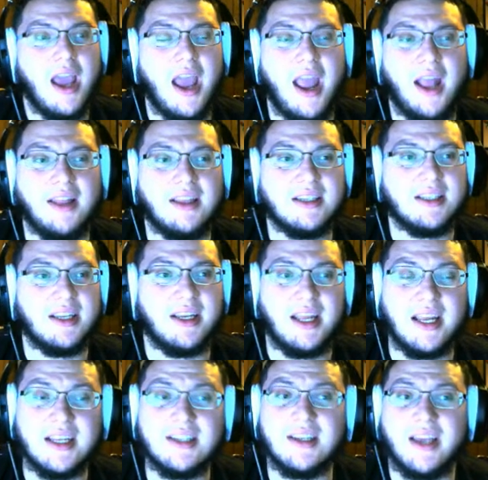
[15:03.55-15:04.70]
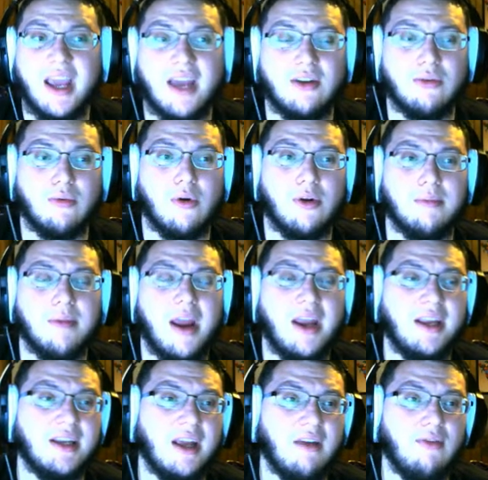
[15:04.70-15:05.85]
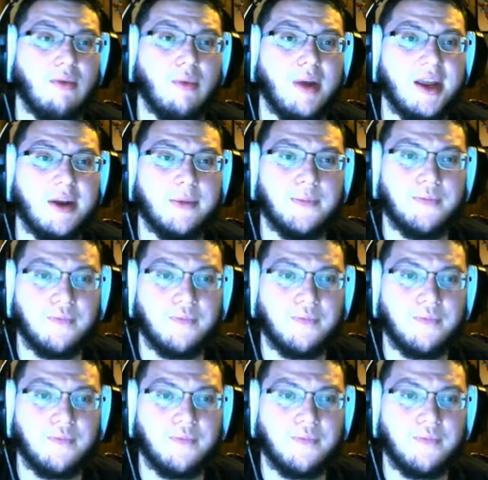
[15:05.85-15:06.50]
And this thing can easily handle Rotom any day of the week.